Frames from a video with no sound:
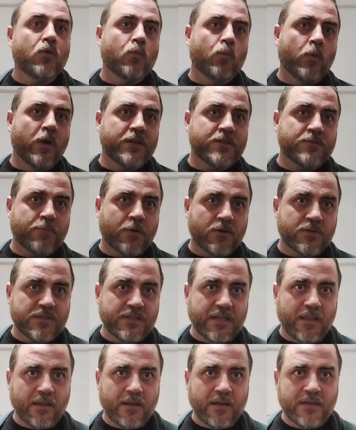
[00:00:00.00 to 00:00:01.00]
Which
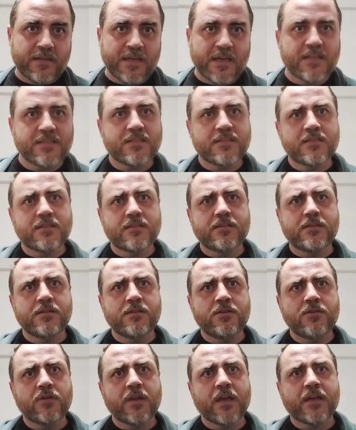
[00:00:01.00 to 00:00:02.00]
personality tests do
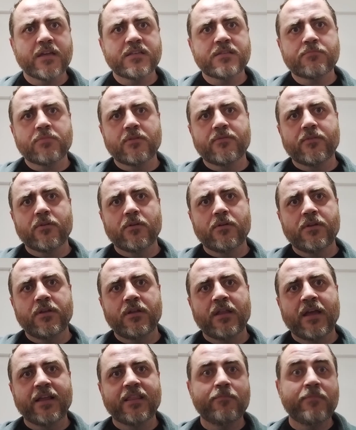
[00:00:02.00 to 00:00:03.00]
you guys prefer? Do you
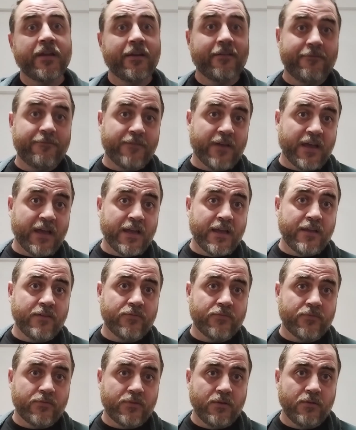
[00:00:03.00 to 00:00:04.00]
like the Big Five?
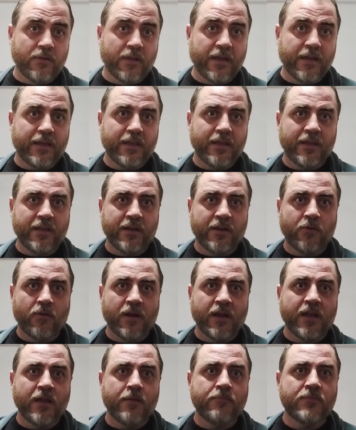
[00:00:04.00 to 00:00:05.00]
Do you like
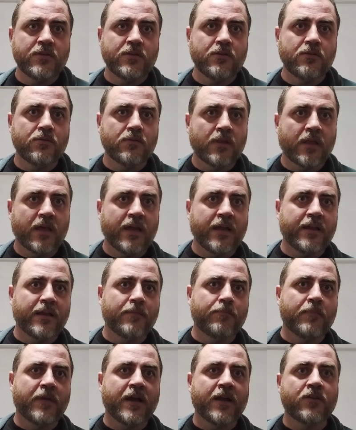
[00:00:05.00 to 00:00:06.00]
Enneagram? Do you like
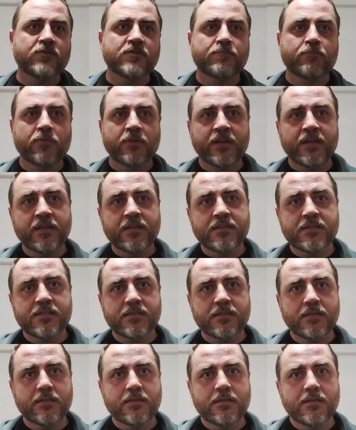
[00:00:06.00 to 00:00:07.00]

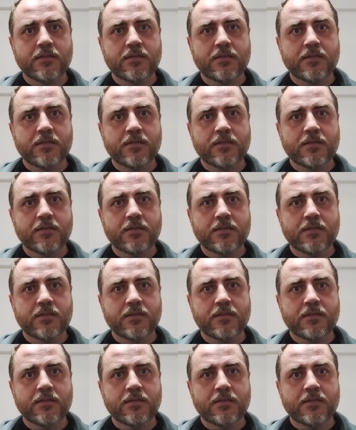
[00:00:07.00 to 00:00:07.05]
Myers-Briggs?